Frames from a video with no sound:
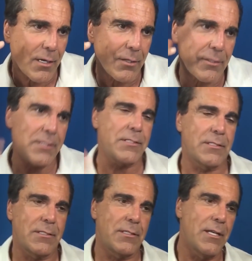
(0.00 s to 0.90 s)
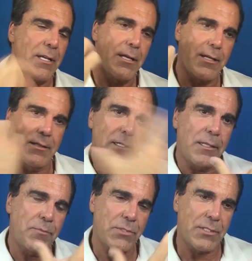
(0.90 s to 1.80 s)
color this, and the
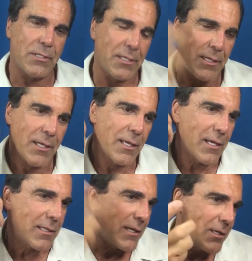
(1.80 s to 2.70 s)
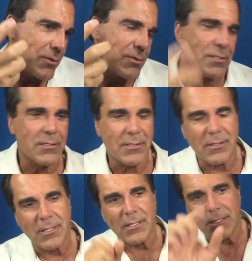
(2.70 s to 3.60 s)
lips, and the ears,
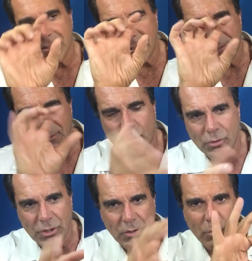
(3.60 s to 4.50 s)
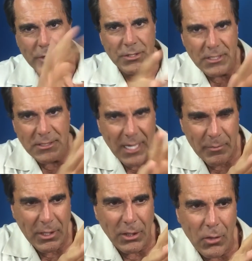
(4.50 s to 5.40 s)
and just she wears these
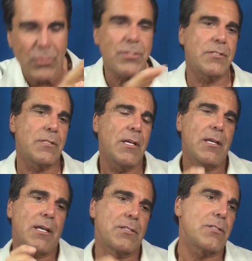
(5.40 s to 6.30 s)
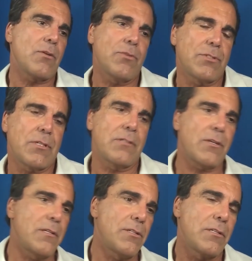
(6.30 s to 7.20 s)
type of clothes, and she always, and
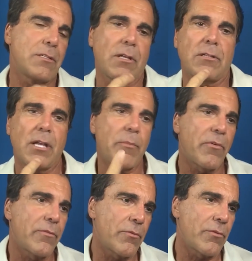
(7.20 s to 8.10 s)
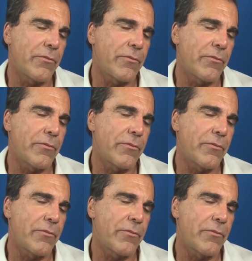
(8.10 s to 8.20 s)
this is the type of